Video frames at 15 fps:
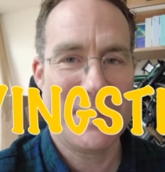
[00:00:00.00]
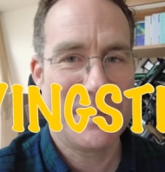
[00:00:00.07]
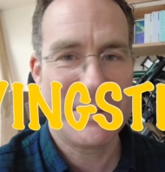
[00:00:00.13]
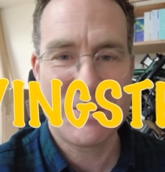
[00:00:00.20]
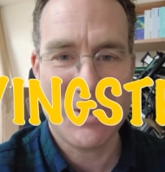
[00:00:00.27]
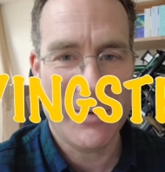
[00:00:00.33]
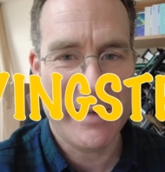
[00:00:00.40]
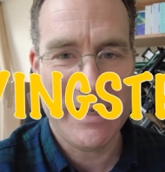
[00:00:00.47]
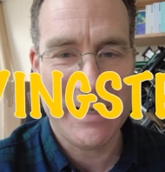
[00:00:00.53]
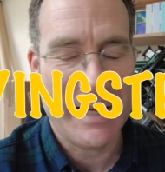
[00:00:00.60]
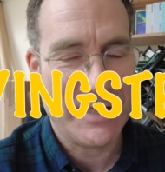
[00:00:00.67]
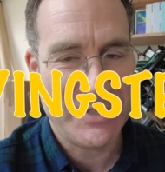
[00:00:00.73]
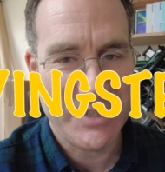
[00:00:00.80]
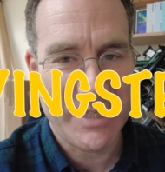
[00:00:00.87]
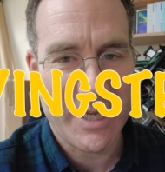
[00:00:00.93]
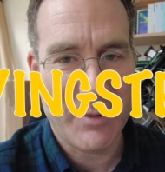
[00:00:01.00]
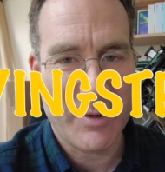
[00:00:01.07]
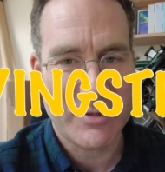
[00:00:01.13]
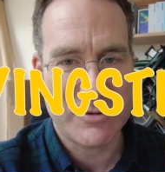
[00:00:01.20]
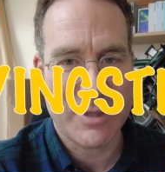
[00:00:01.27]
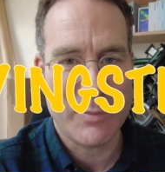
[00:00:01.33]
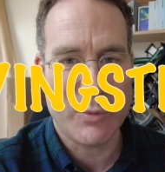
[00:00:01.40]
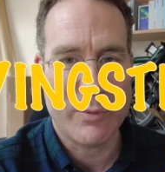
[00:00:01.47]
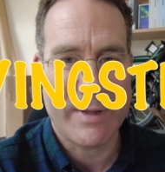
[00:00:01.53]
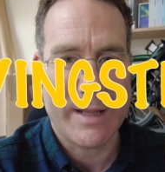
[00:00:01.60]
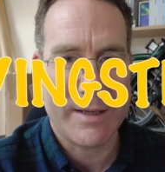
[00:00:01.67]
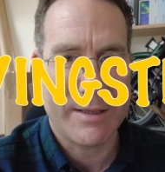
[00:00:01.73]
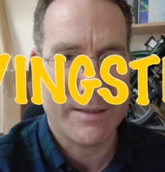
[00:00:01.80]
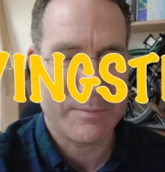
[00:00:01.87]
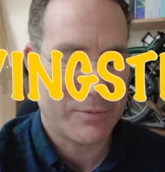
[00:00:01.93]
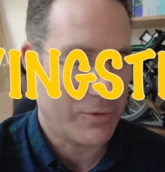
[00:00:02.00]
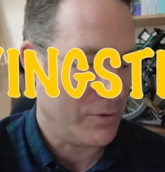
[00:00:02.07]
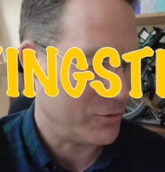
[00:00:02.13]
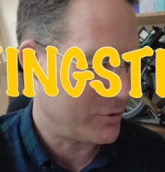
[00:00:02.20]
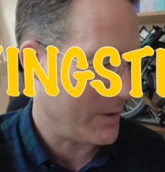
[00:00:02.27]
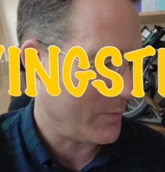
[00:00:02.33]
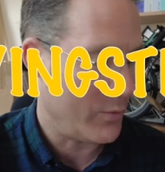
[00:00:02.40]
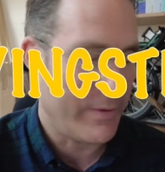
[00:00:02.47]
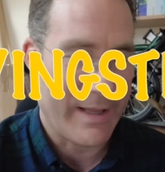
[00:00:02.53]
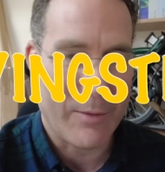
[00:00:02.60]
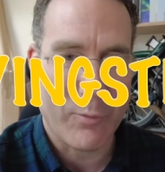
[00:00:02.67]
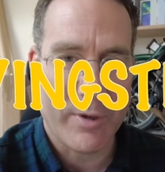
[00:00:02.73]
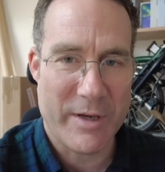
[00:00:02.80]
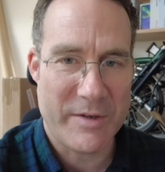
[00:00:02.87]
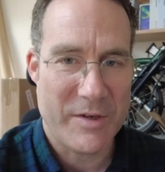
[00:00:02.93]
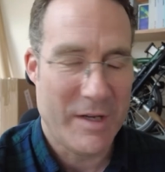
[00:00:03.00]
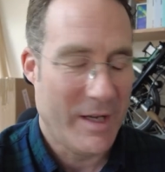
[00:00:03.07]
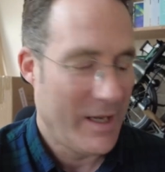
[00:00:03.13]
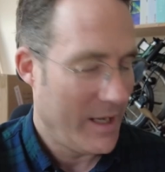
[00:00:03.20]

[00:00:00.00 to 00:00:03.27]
Sorry, as you know, I've got trouble with that word.